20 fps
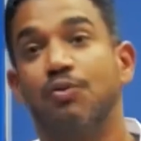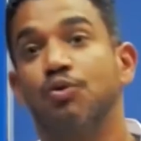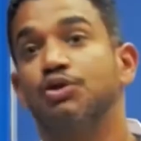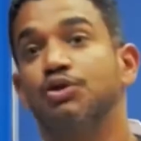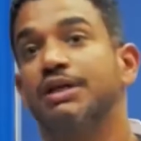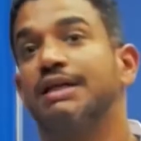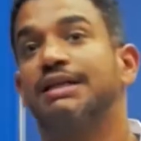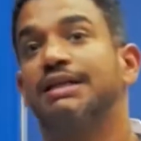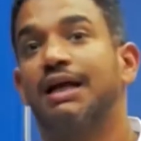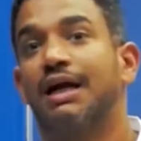
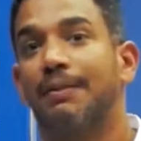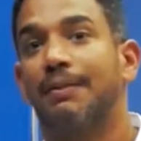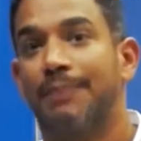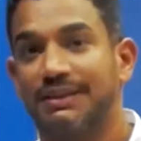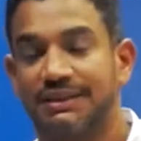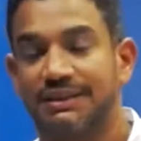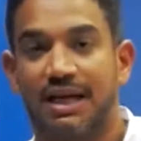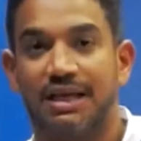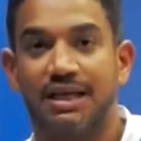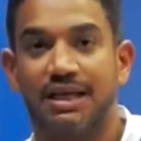is that they
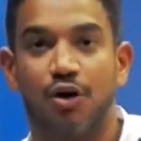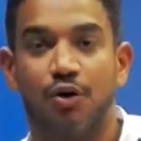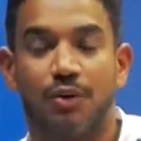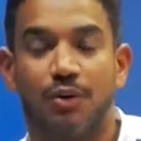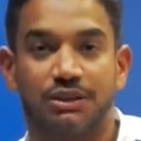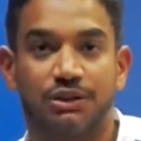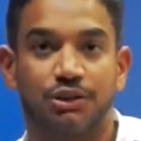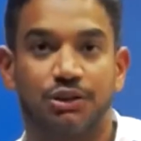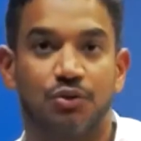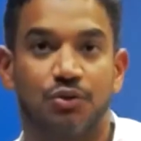have
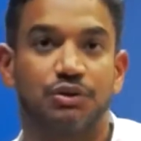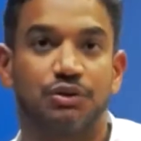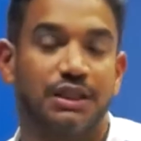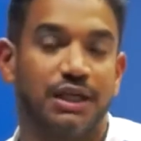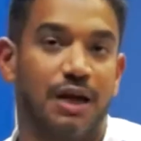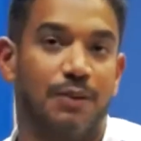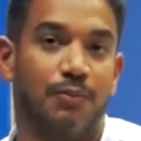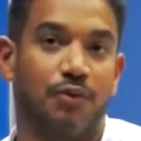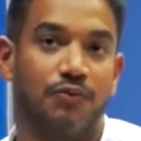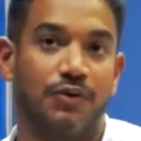a big
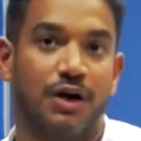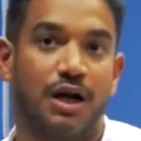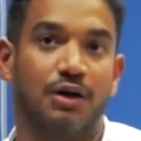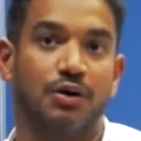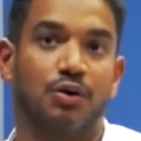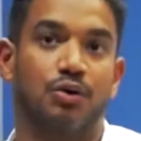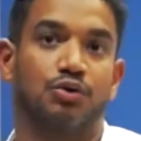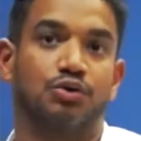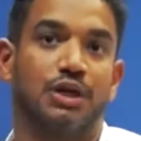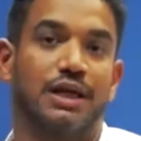impact in
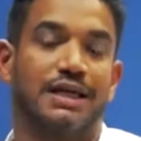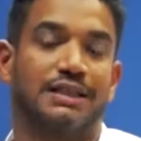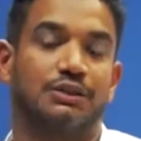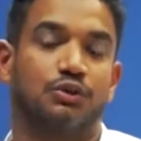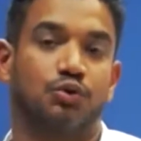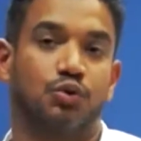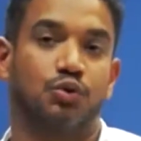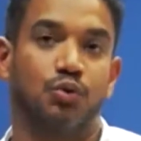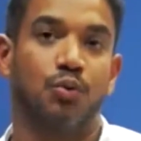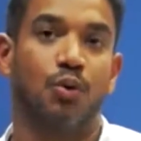
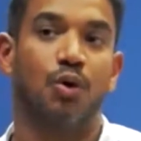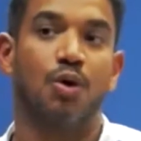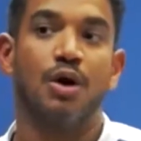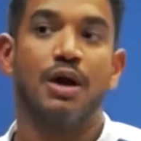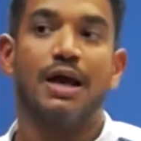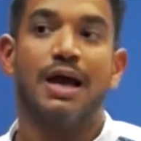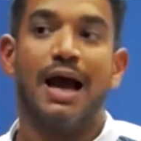innovation,